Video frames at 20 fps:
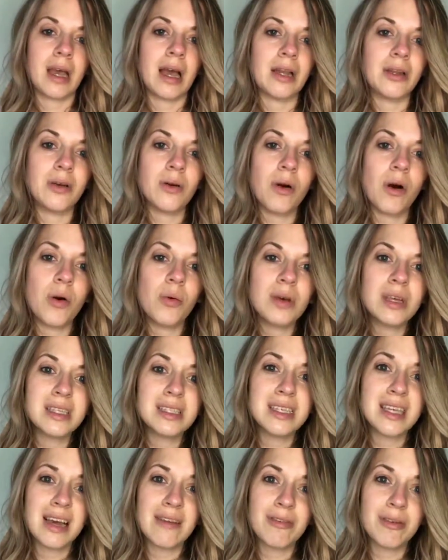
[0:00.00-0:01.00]
don't always
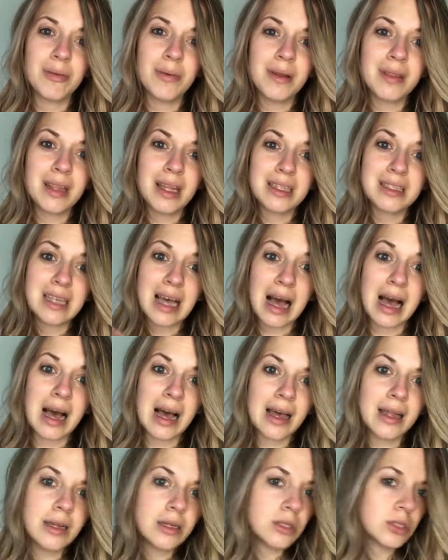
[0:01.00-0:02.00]
see everyone that's
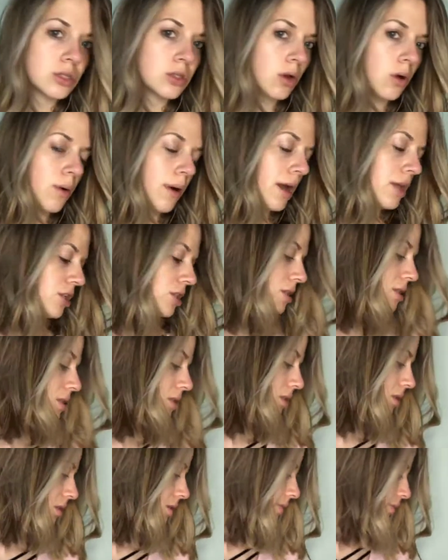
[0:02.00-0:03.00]
on, so if
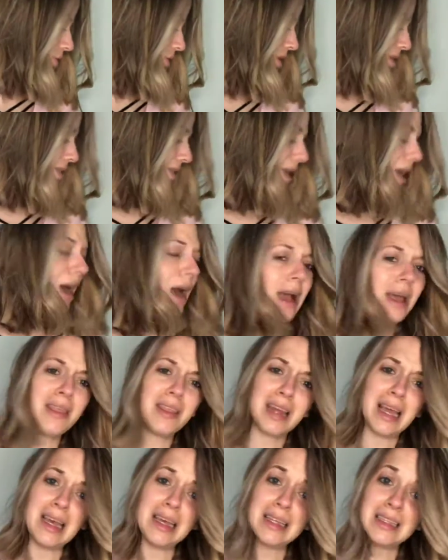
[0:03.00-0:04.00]
you can say hi,
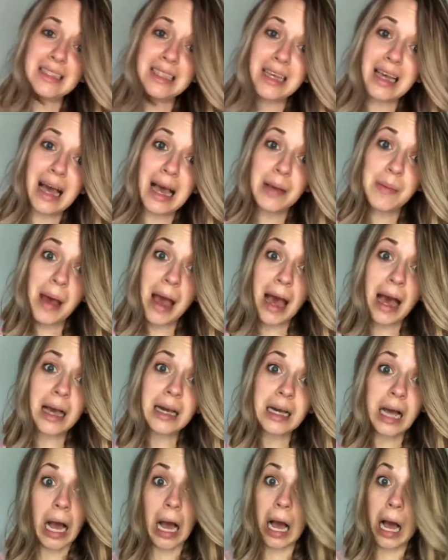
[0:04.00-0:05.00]
then I can say hi
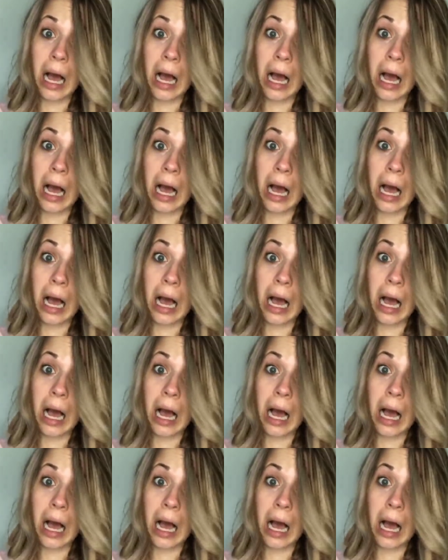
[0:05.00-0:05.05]
back.